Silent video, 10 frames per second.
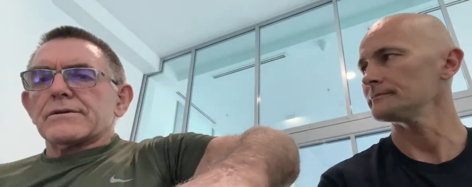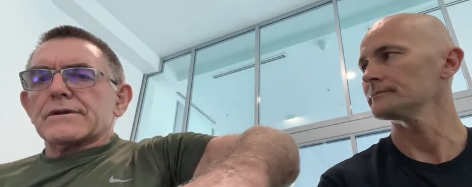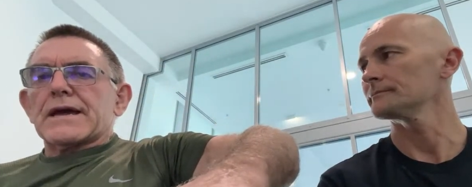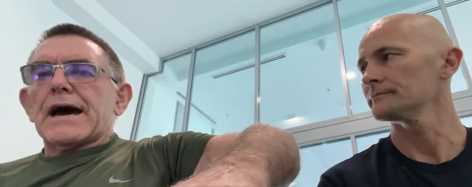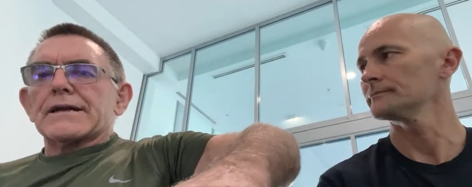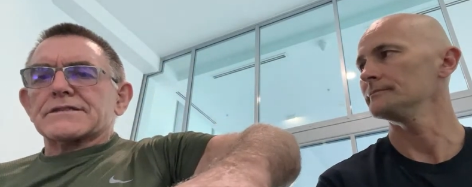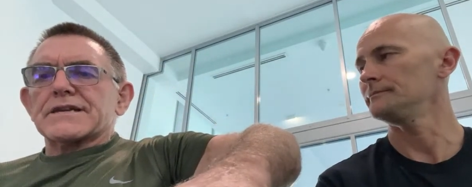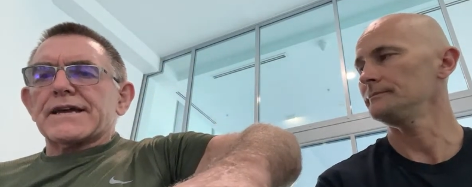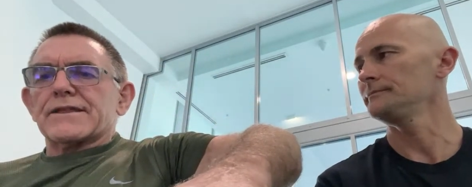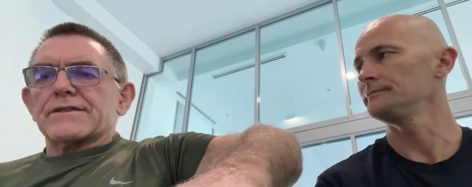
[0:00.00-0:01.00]
Speaker 1: can't
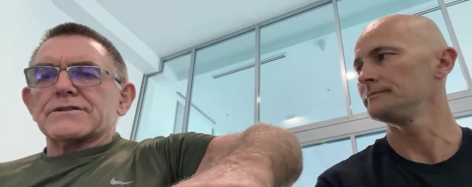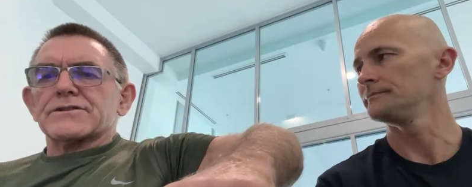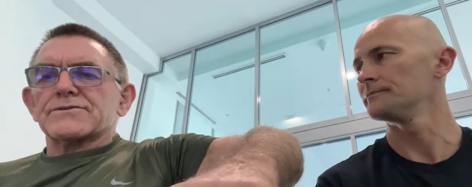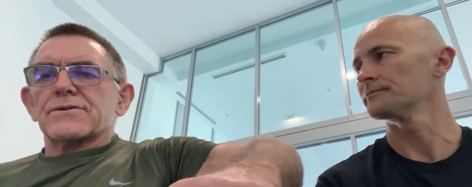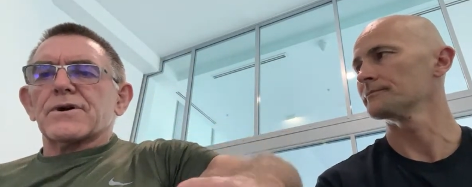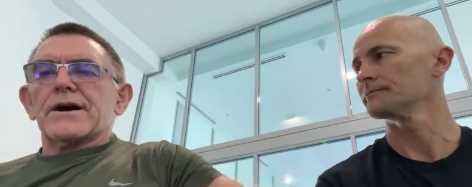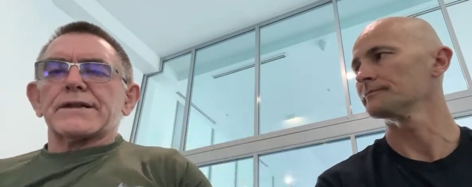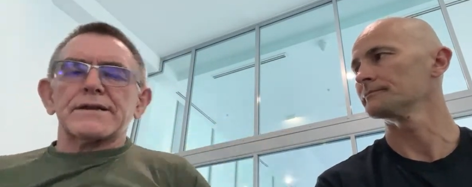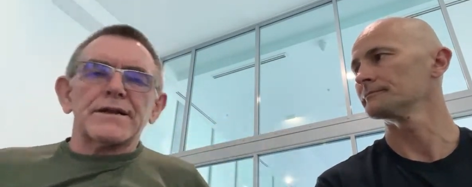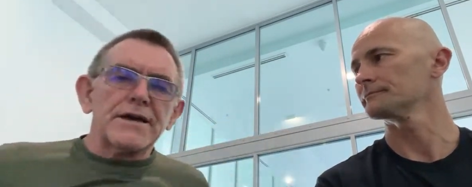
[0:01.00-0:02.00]
say that this is right,
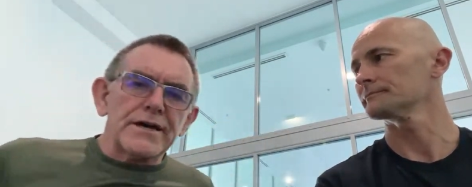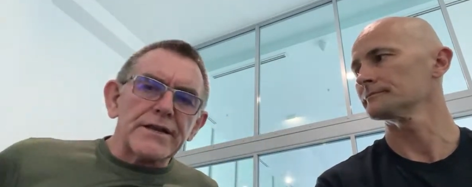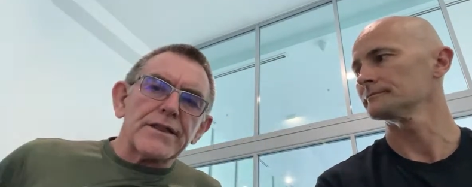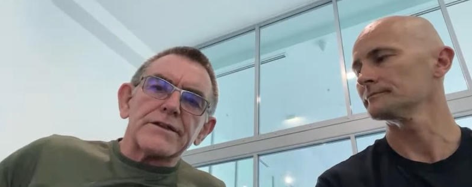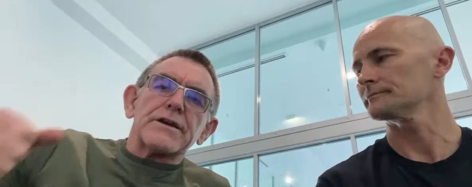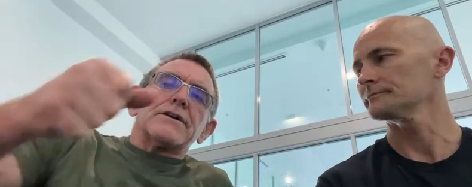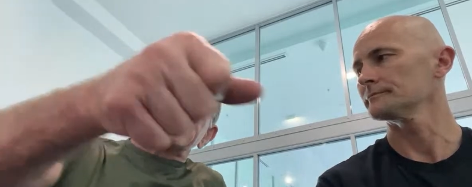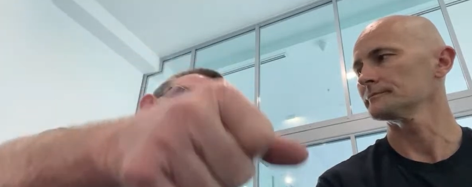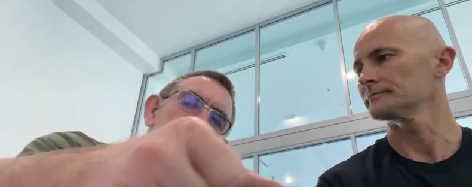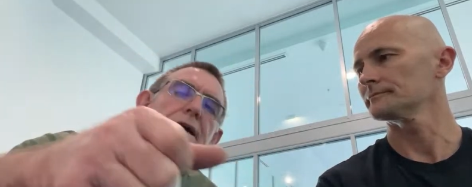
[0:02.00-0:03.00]
and another
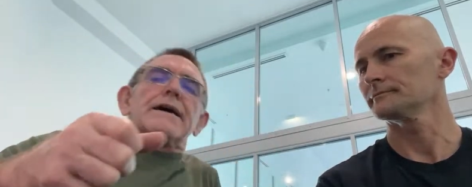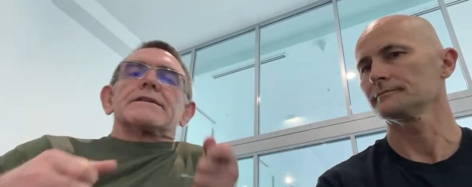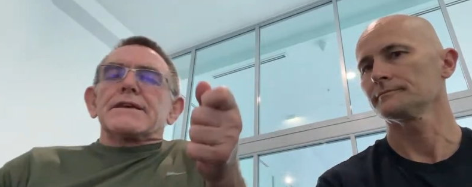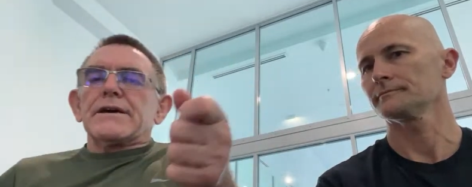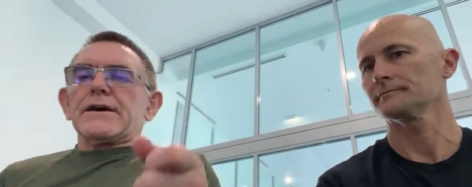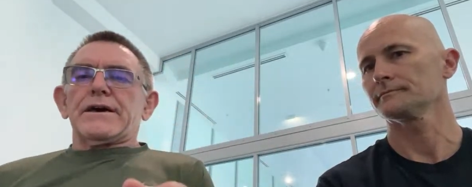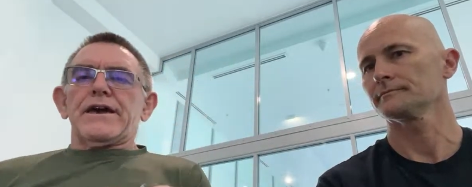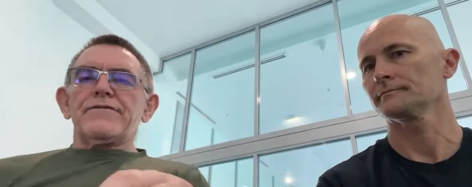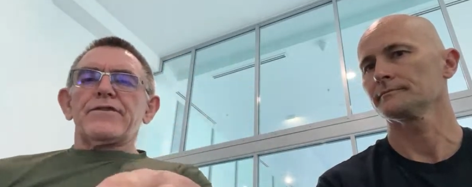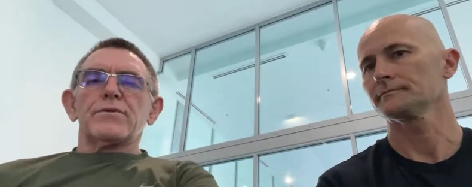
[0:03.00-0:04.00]
dojo can't.
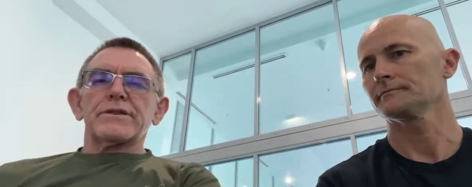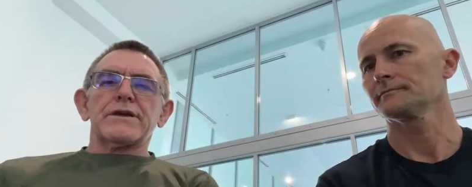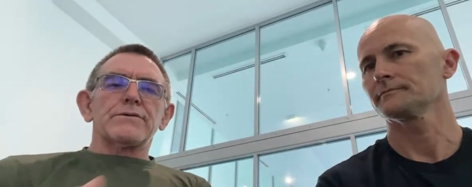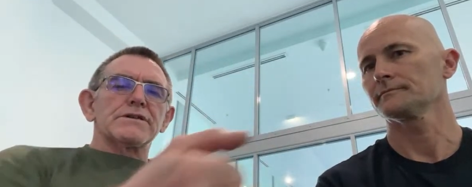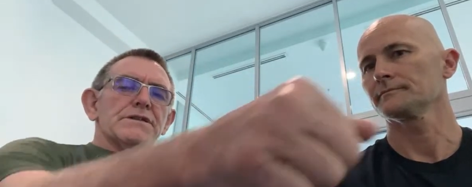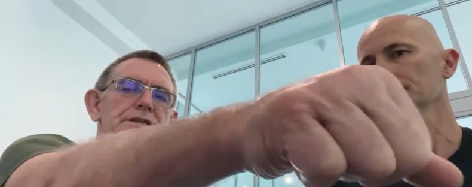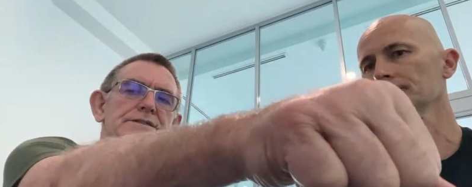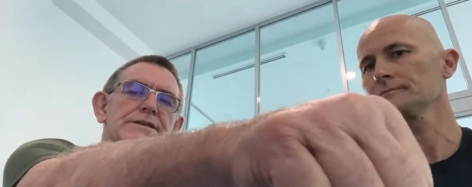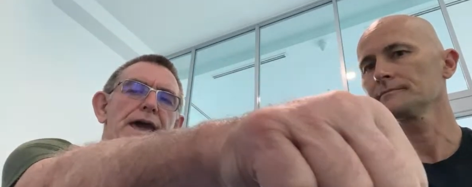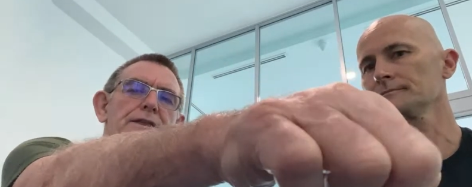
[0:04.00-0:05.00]
Everyone, there is an
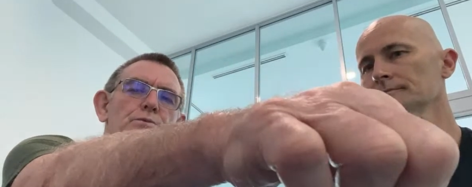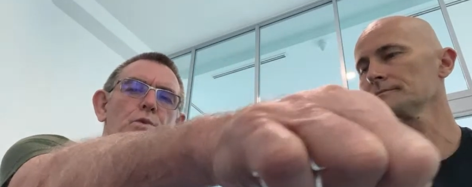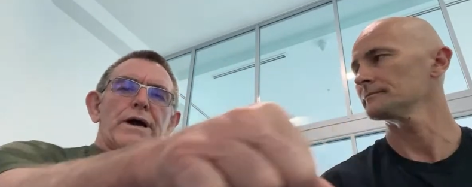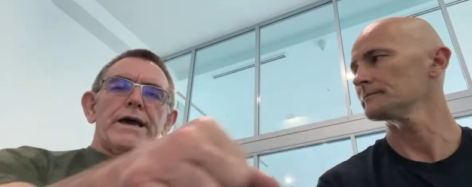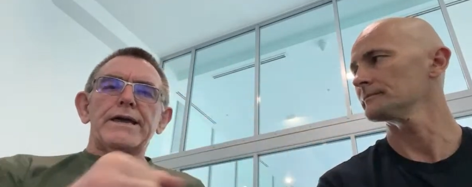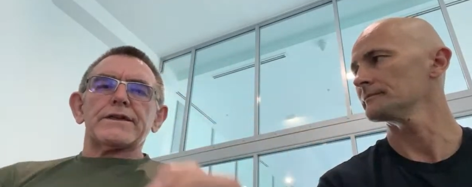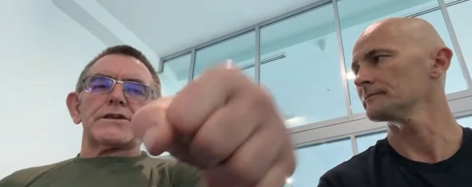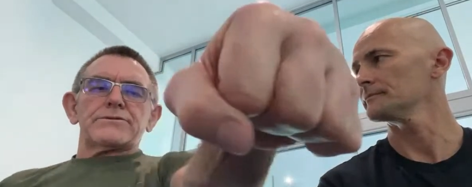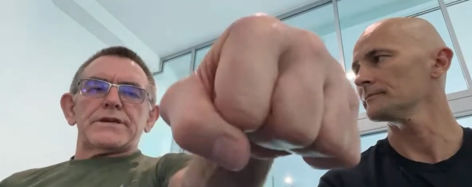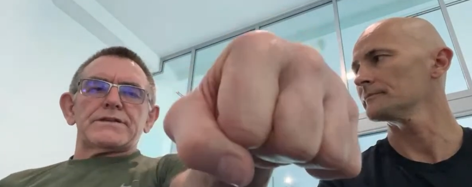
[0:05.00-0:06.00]
exact way that
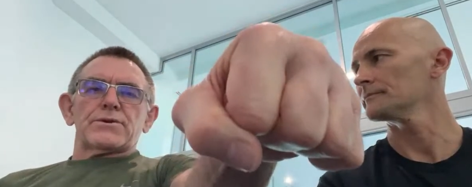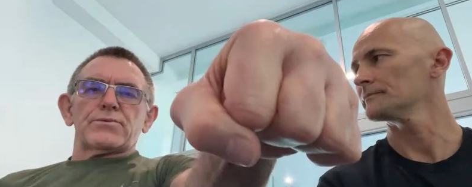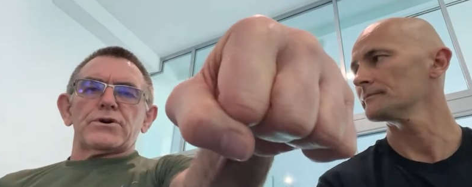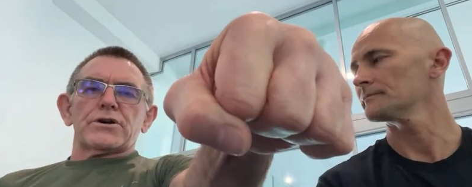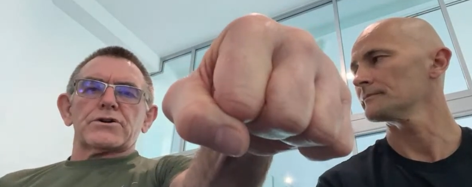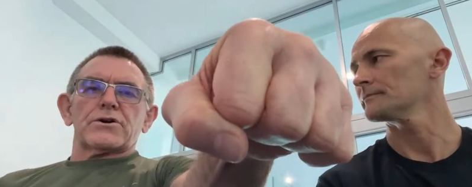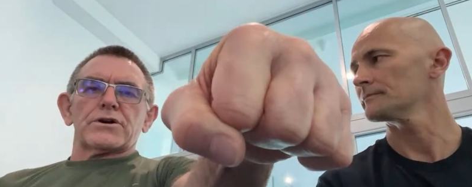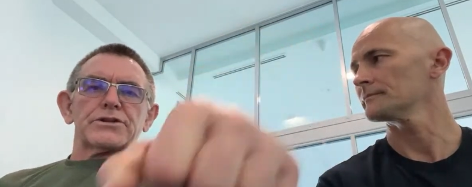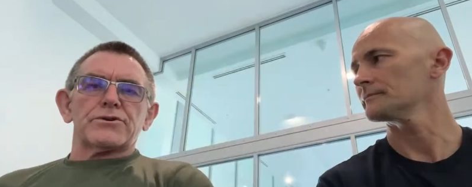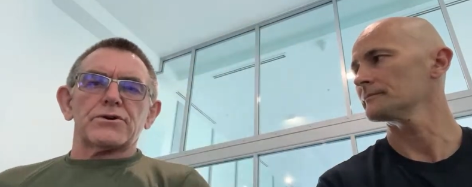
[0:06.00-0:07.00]
you need to work
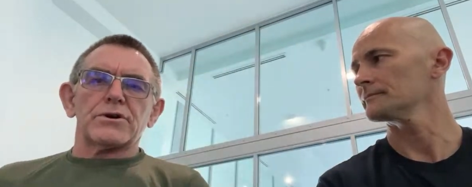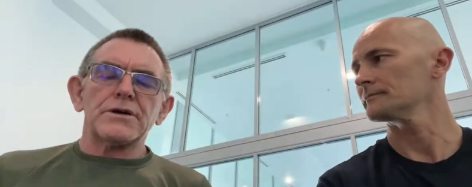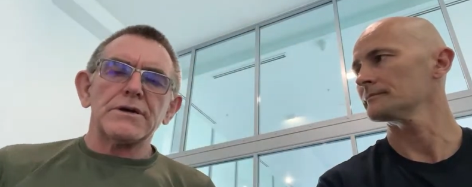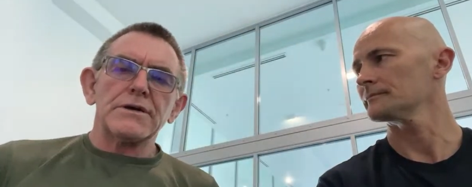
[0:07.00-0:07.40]
on your